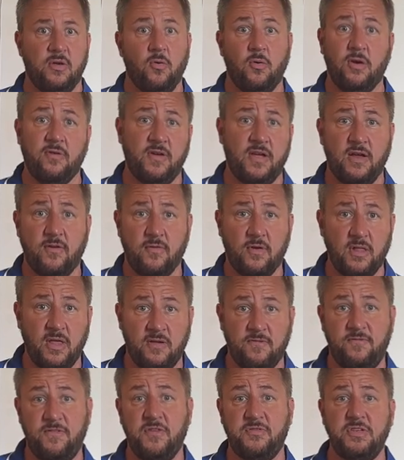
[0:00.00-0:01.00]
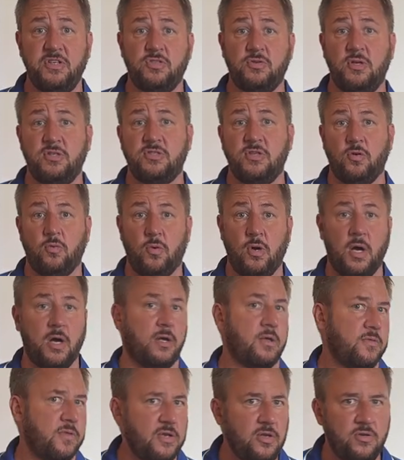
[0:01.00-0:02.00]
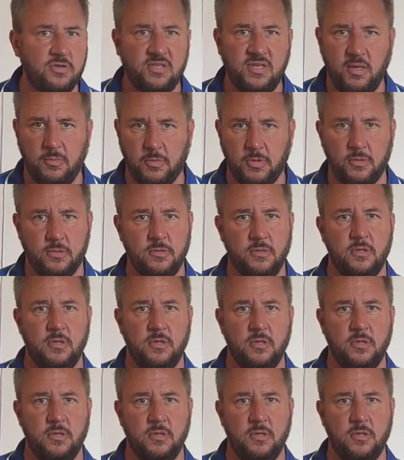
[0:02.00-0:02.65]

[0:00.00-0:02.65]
What if I give her like 50 treats on a walk? Then you use kibble.